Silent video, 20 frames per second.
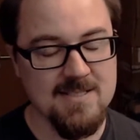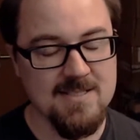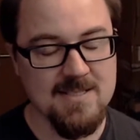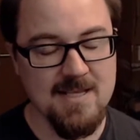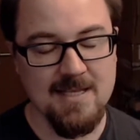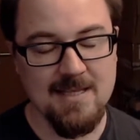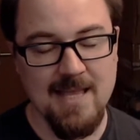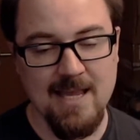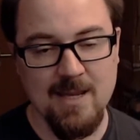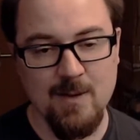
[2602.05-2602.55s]

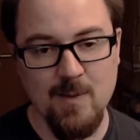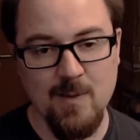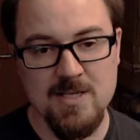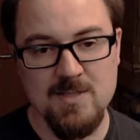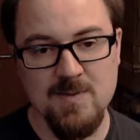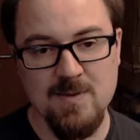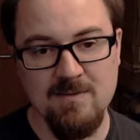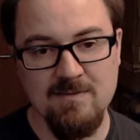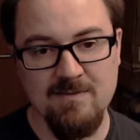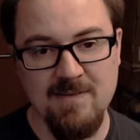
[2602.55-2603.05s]

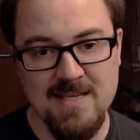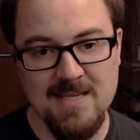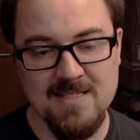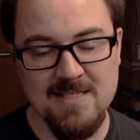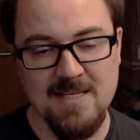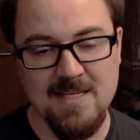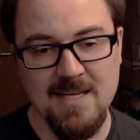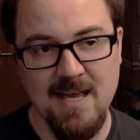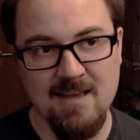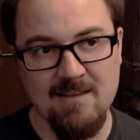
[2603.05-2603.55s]
Likewise with
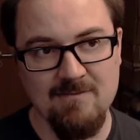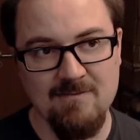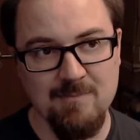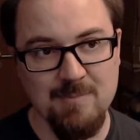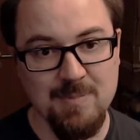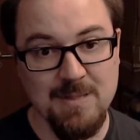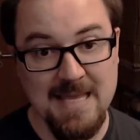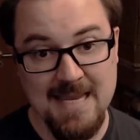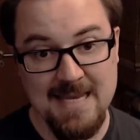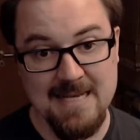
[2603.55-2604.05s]
Vaesen, I've
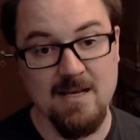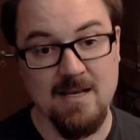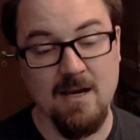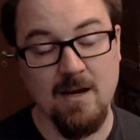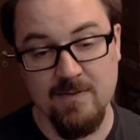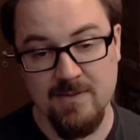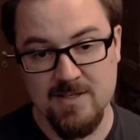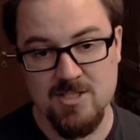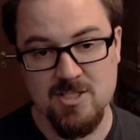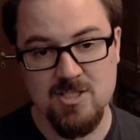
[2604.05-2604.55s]
played
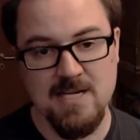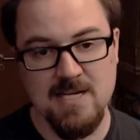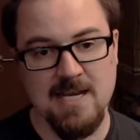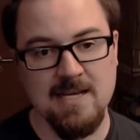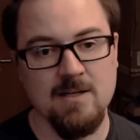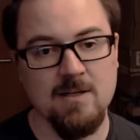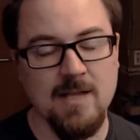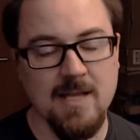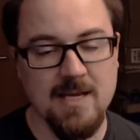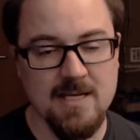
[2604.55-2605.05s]
on this
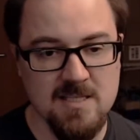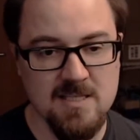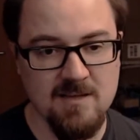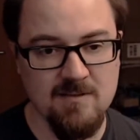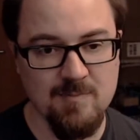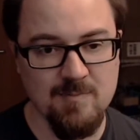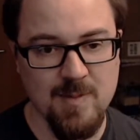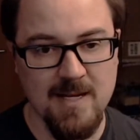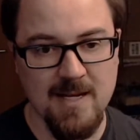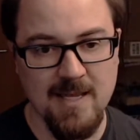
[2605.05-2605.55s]
channel. Actually,
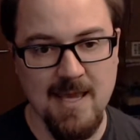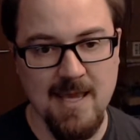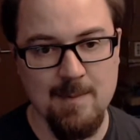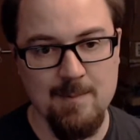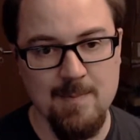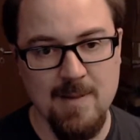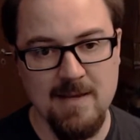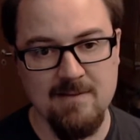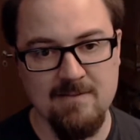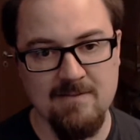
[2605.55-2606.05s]
I've played a
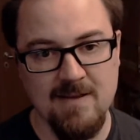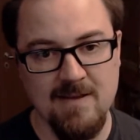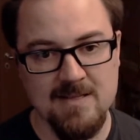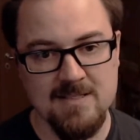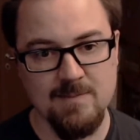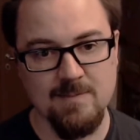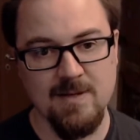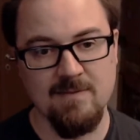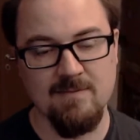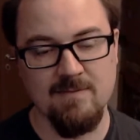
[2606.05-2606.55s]
campaign of
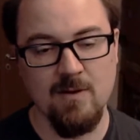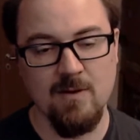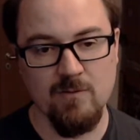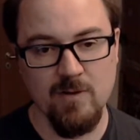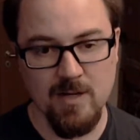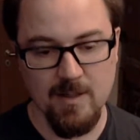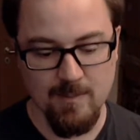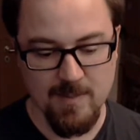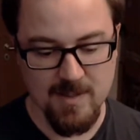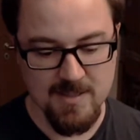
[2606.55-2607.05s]
Vaesen, but I've not
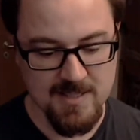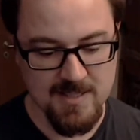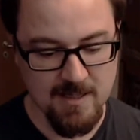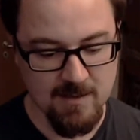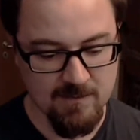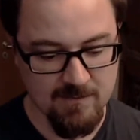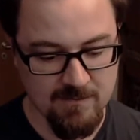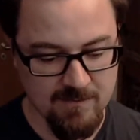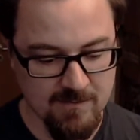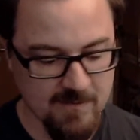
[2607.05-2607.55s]
run it
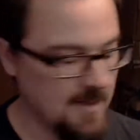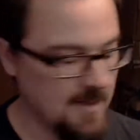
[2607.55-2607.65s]
myself.